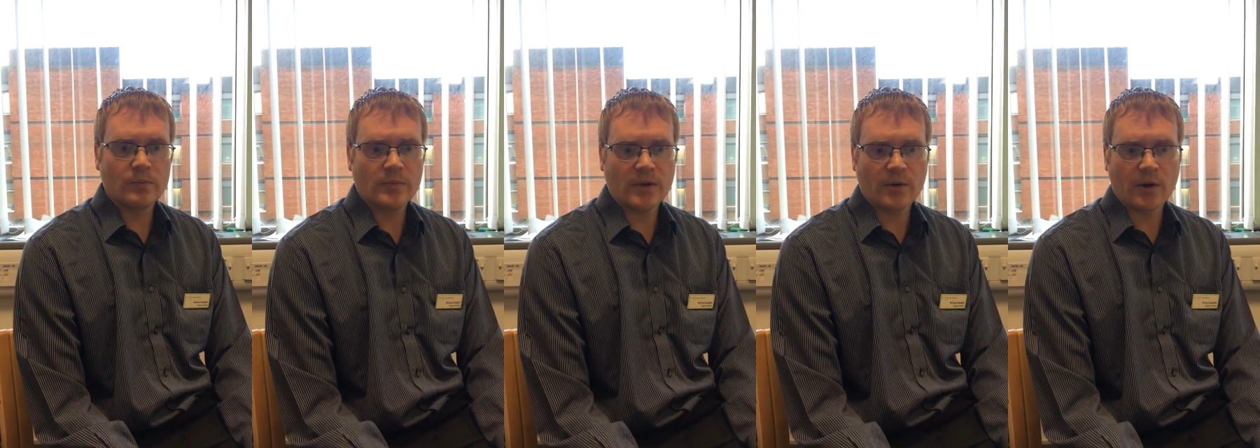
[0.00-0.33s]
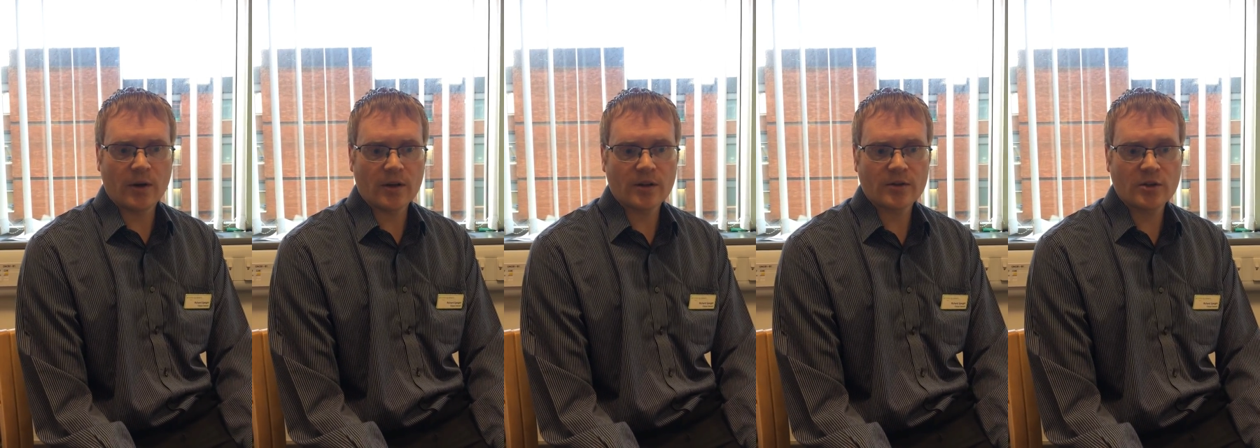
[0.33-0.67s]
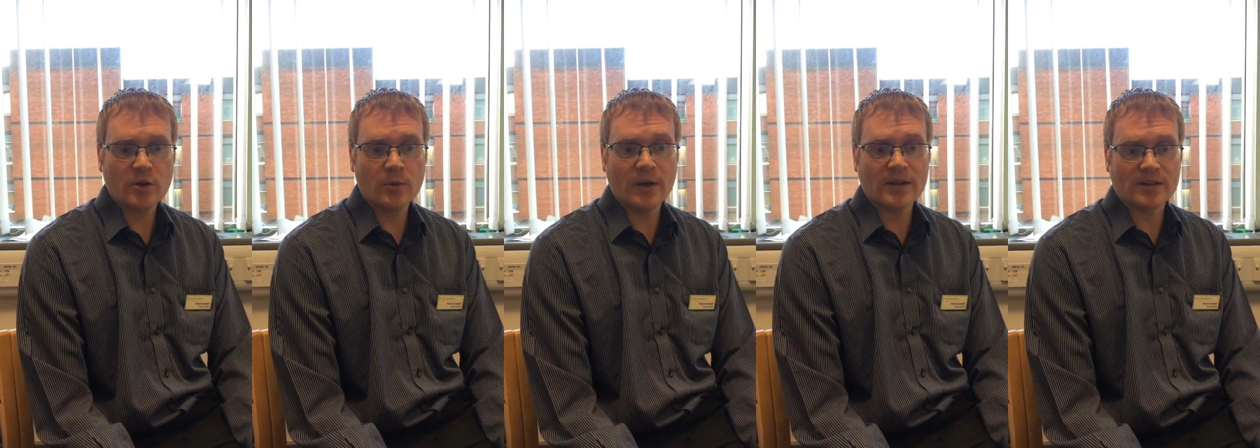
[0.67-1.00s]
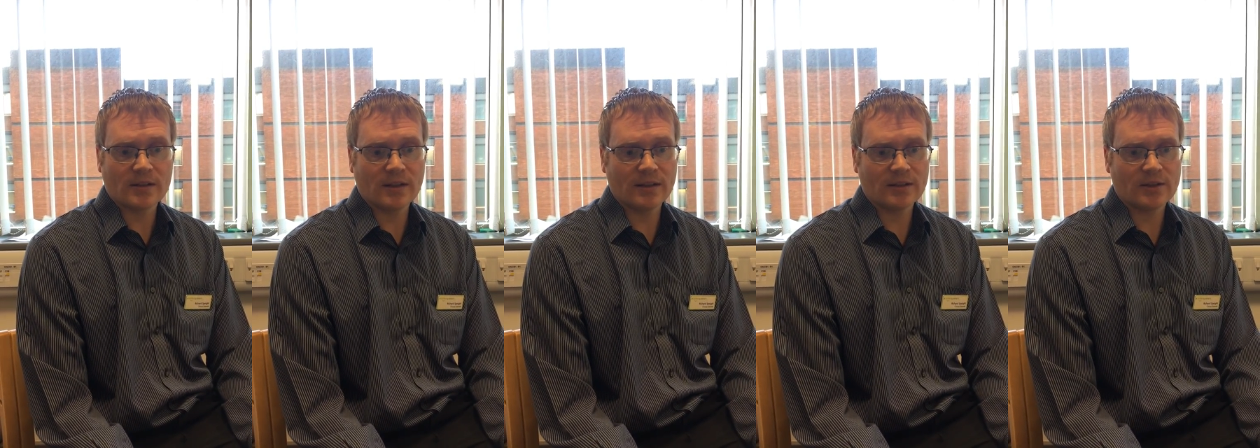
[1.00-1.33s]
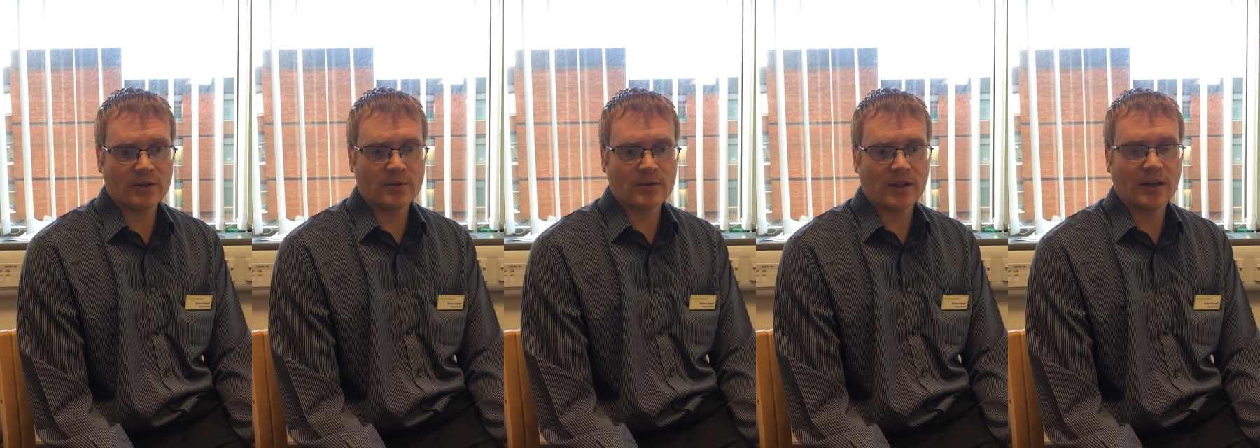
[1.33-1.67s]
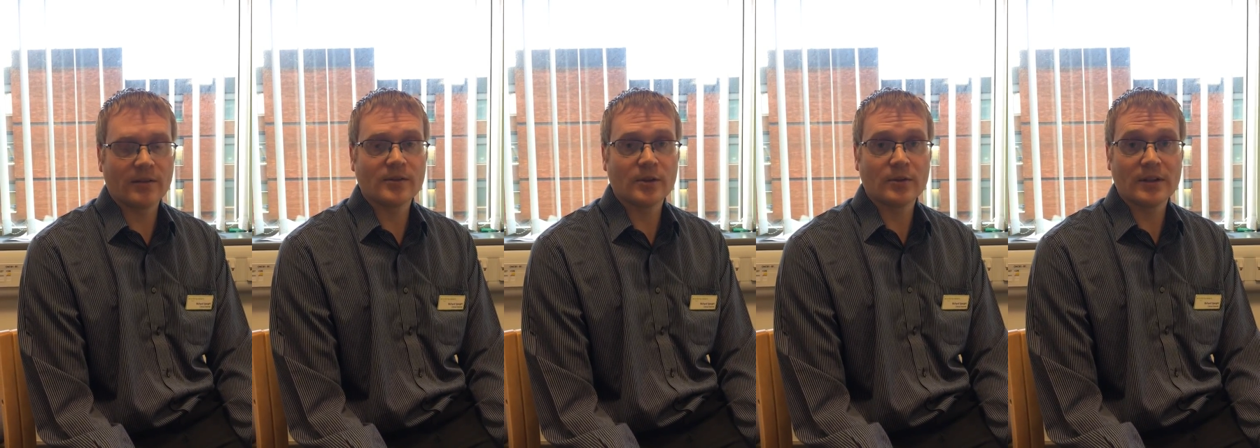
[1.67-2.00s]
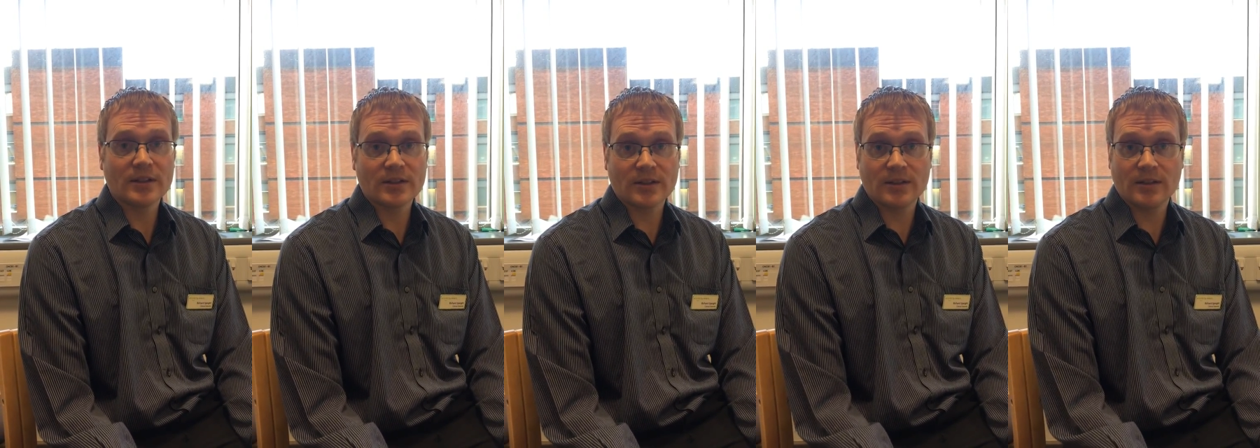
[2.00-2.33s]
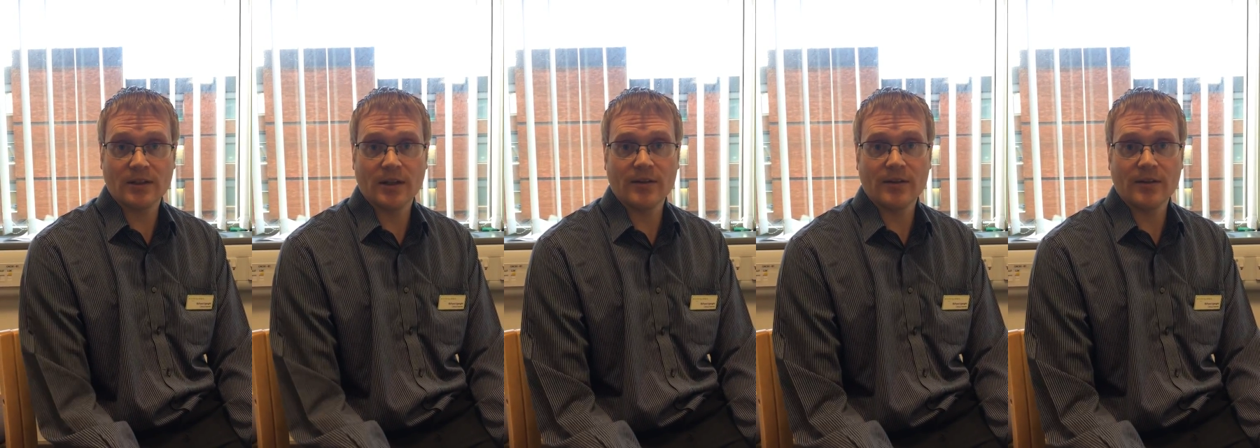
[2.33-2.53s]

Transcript: there are 2 ways I'd like to kind of do this,